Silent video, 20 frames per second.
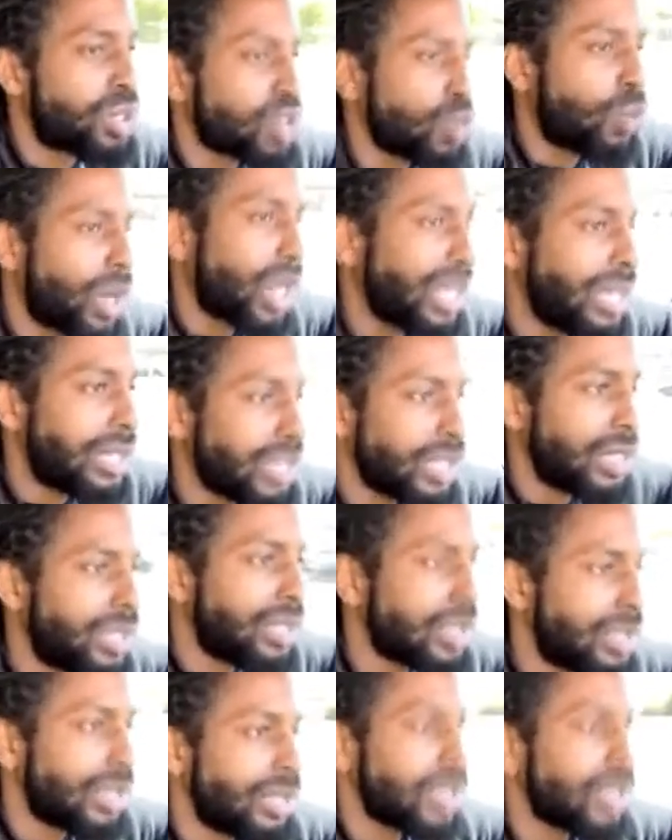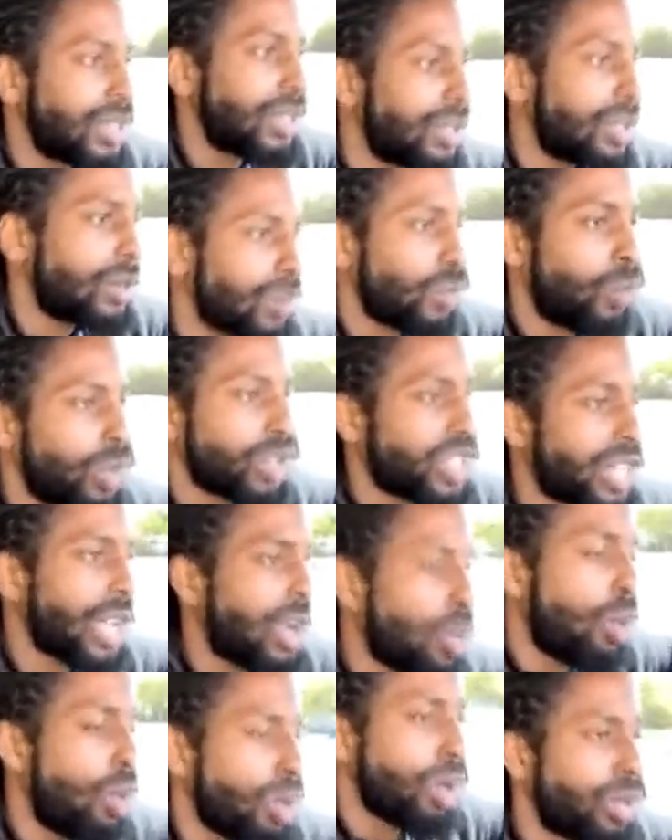So what I did was I
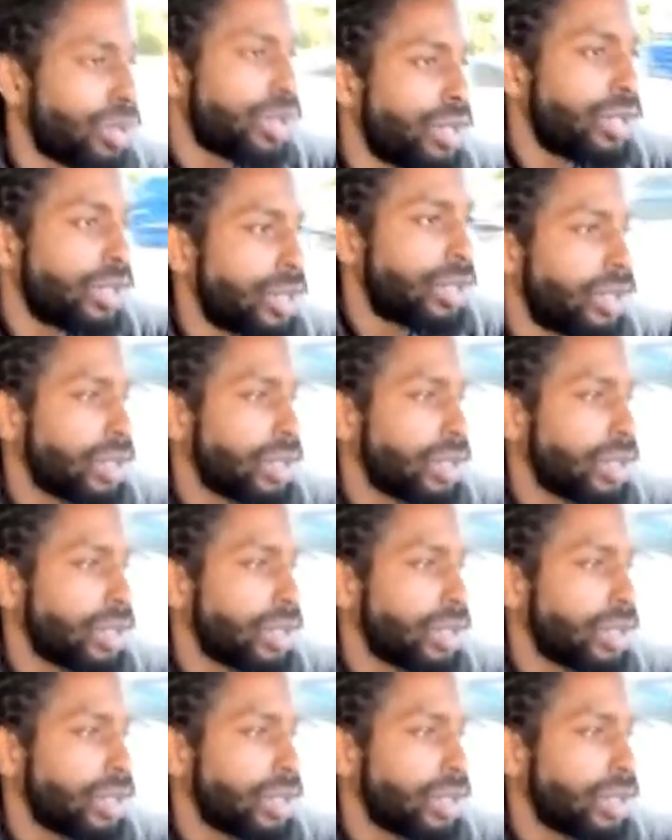ordered